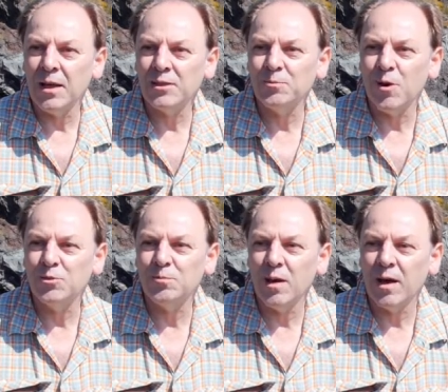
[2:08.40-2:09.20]

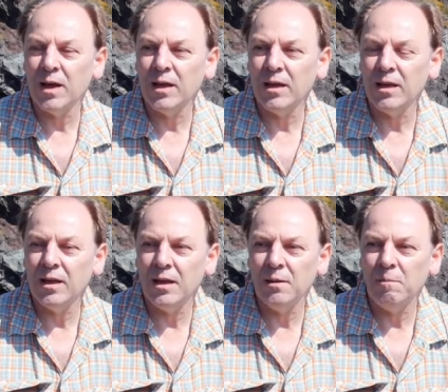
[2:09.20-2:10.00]
suppose
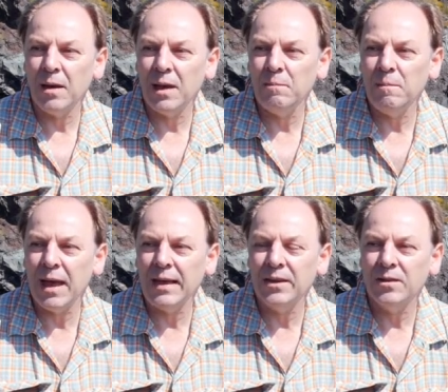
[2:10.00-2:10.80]
my
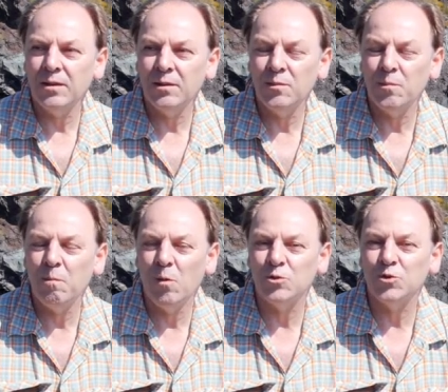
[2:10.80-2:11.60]
main
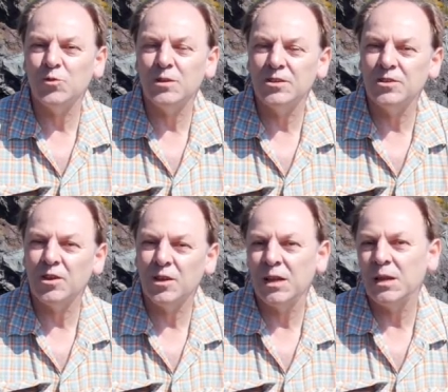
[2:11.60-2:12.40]
module is
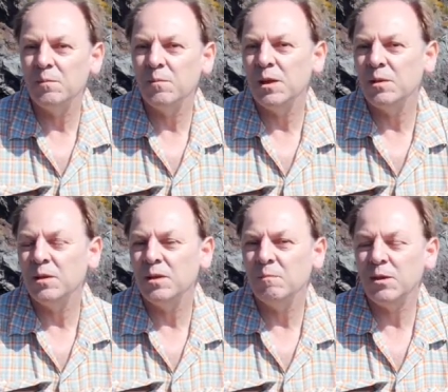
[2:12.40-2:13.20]

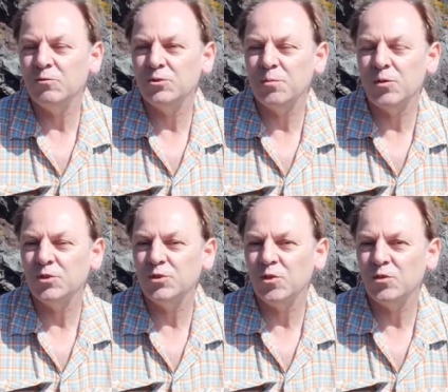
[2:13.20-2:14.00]
in mineral
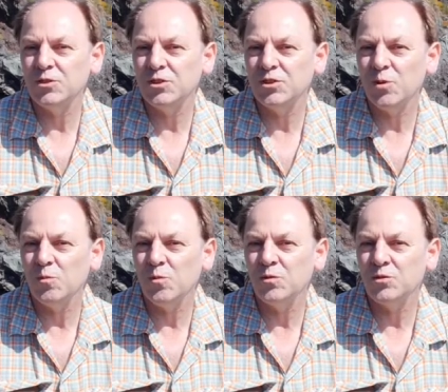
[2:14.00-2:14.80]
deposit geology,
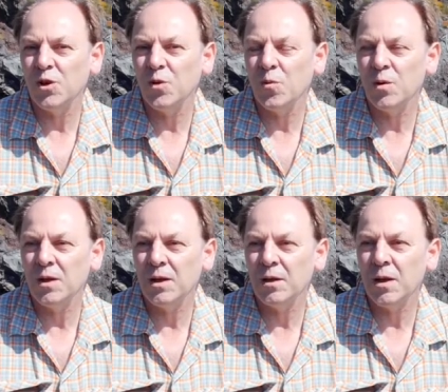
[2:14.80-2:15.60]

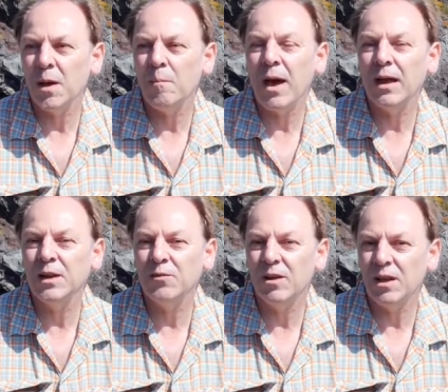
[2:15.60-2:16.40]
a
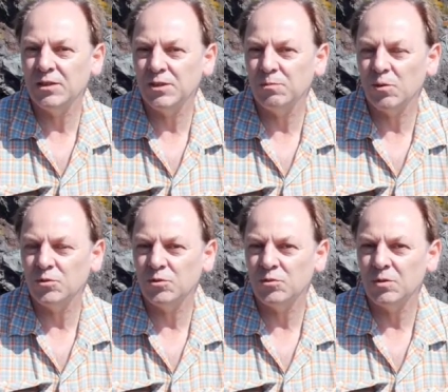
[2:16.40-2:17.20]
mining-related
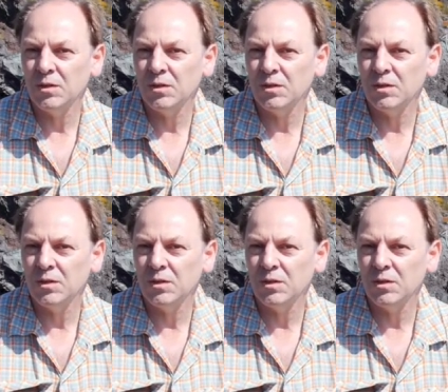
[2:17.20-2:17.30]
module.